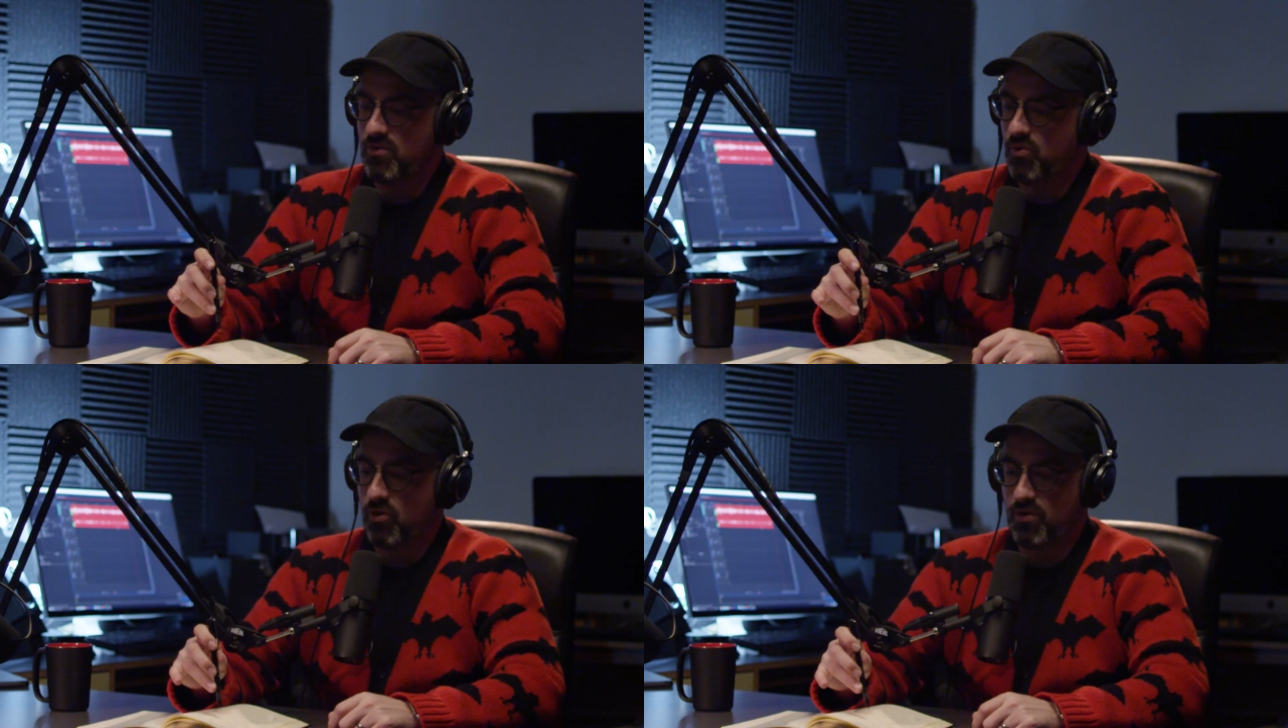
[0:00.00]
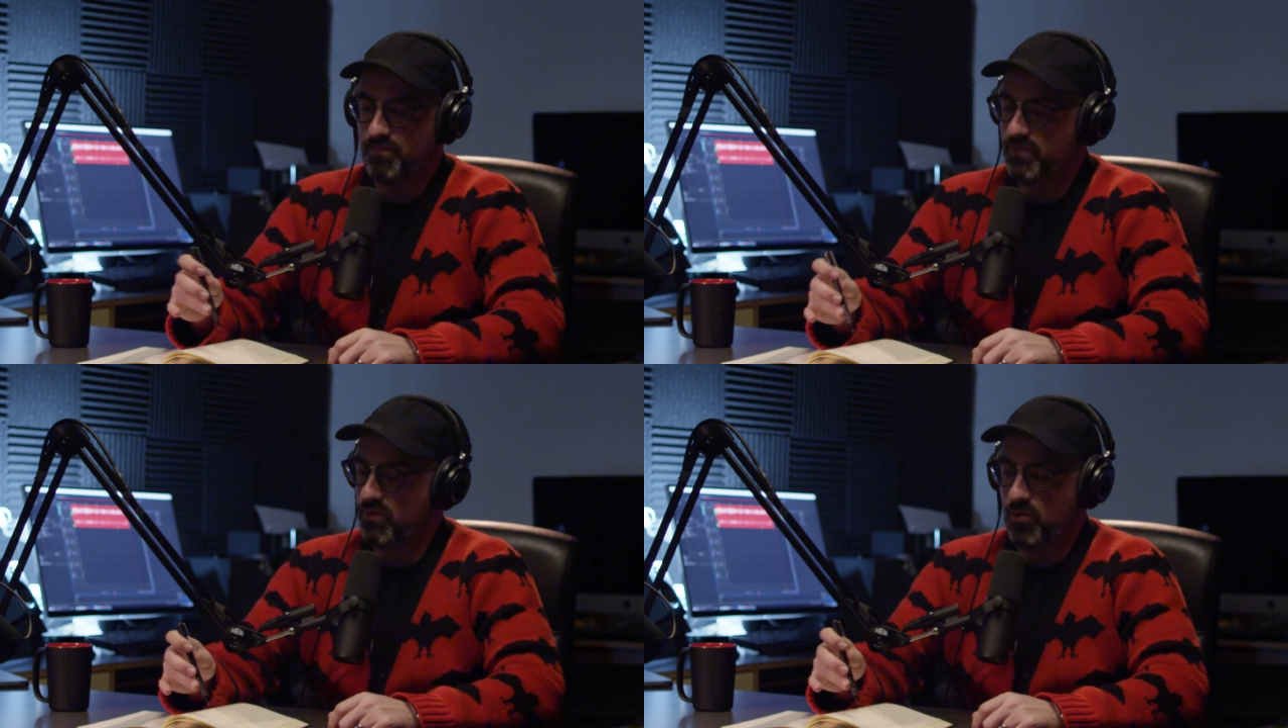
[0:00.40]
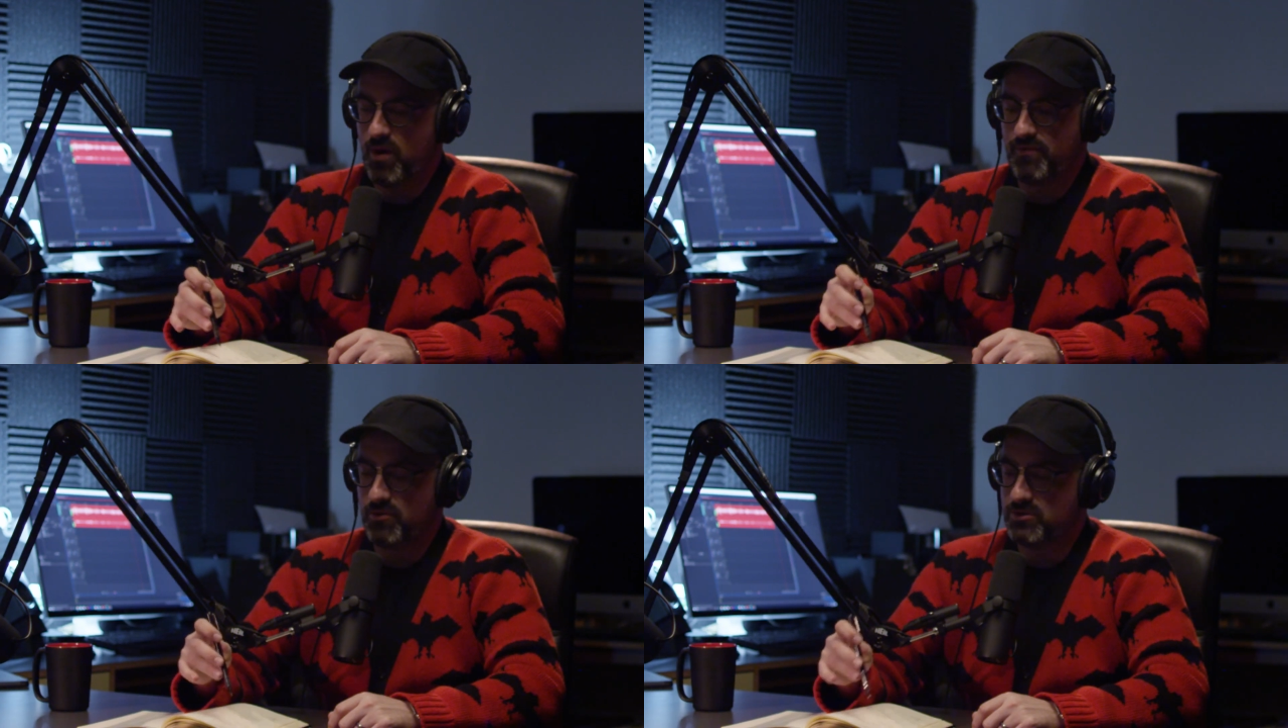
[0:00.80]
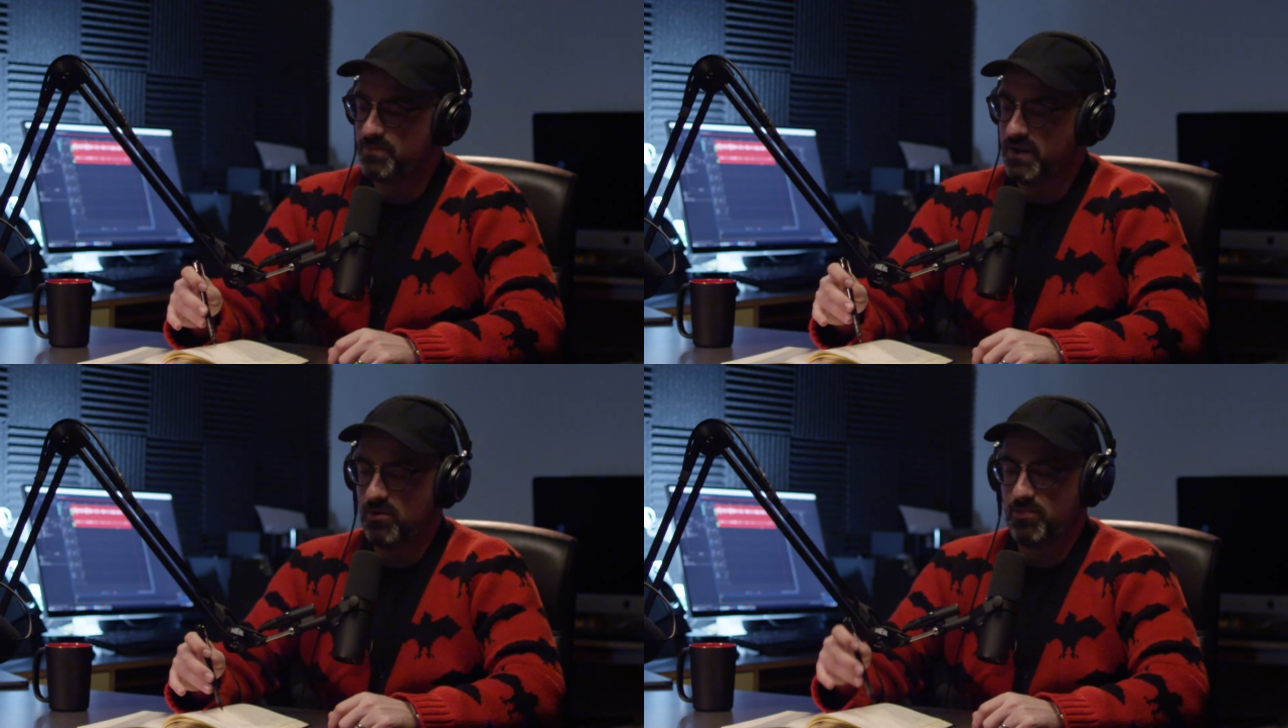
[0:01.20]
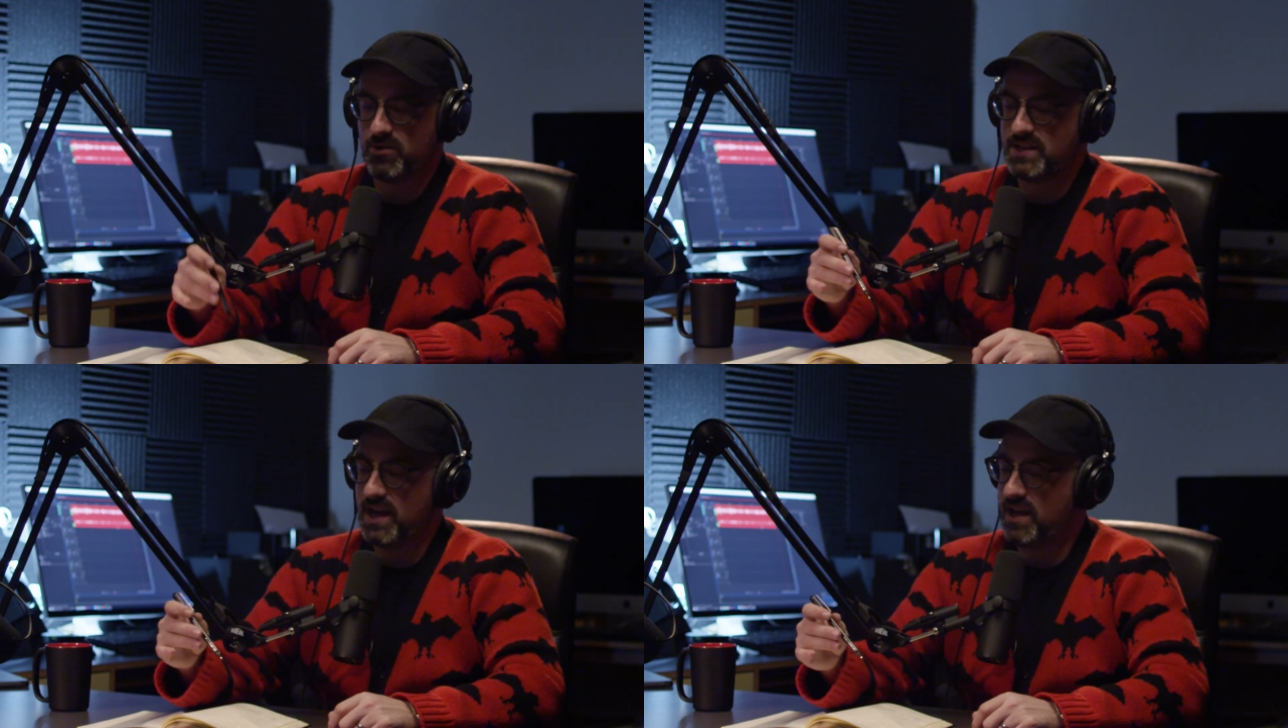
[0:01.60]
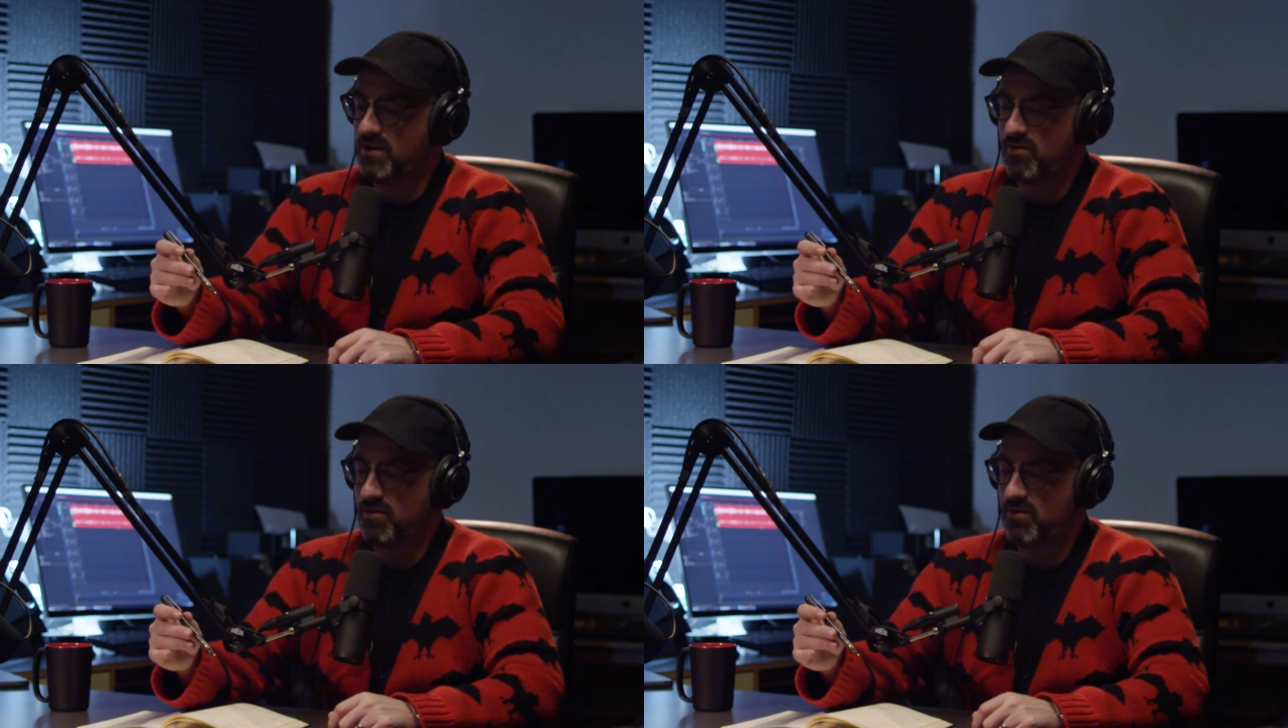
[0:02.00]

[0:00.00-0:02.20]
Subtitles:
Or whoever, or Spielberg's head,